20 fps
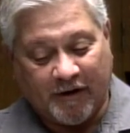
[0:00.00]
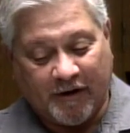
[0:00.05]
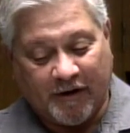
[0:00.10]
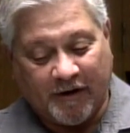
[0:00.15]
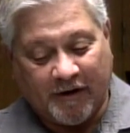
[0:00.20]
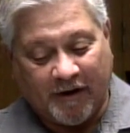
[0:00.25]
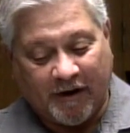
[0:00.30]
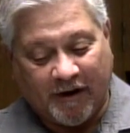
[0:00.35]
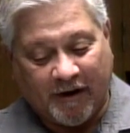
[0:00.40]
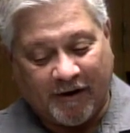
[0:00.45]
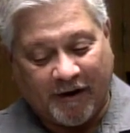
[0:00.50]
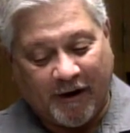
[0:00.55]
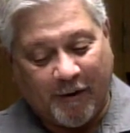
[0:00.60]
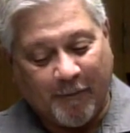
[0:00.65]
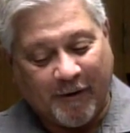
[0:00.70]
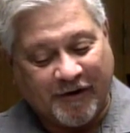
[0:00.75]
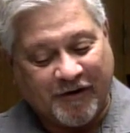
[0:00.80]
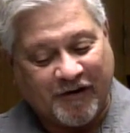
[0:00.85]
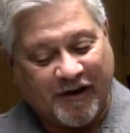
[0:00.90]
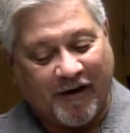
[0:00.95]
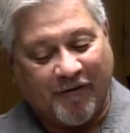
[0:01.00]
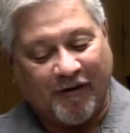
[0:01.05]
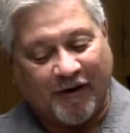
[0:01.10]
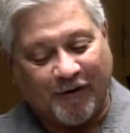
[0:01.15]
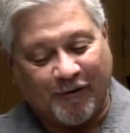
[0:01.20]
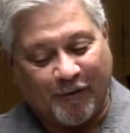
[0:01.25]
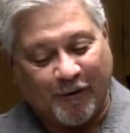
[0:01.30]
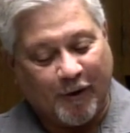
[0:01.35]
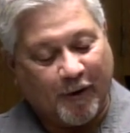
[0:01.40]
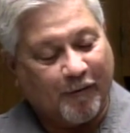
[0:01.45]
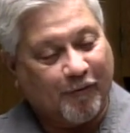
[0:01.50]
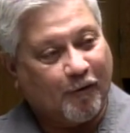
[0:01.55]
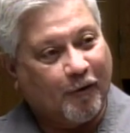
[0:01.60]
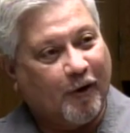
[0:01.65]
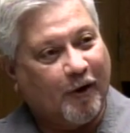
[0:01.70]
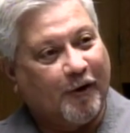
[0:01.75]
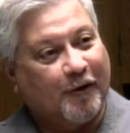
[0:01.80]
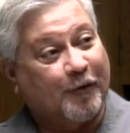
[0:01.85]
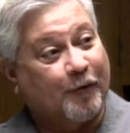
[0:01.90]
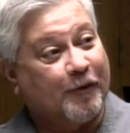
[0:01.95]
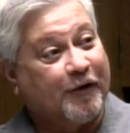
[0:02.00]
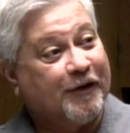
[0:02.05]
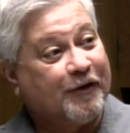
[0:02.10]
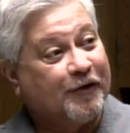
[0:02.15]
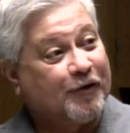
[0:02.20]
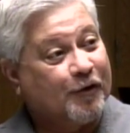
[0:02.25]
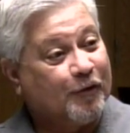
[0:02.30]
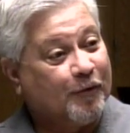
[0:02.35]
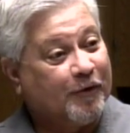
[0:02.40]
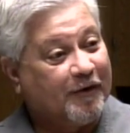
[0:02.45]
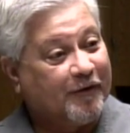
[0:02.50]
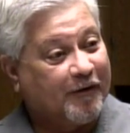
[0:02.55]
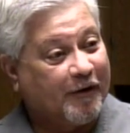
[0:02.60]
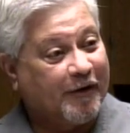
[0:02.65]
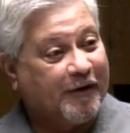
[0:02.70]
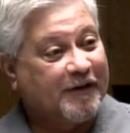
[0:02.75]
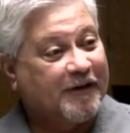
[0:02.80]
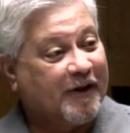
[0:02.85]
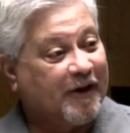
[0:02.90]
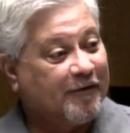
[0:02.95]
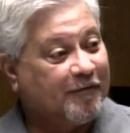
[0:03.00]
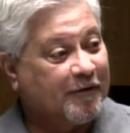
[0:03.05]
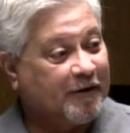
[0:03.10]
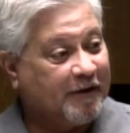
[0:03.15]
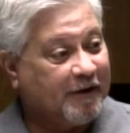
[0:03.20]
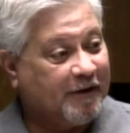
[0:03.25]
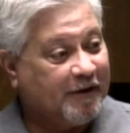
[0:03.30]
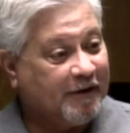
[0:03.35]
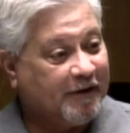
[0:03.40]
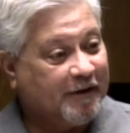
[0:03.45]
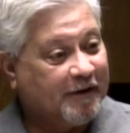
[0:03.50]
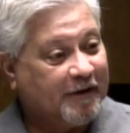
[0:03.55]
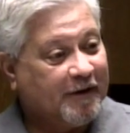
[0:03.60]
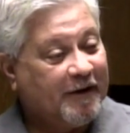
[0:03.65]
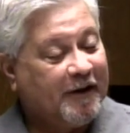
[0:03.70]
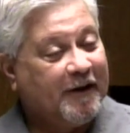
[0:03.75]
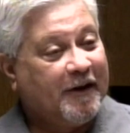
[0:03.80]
Mm-hmm. They went 7-3 overall, 3-2 in a very tough league.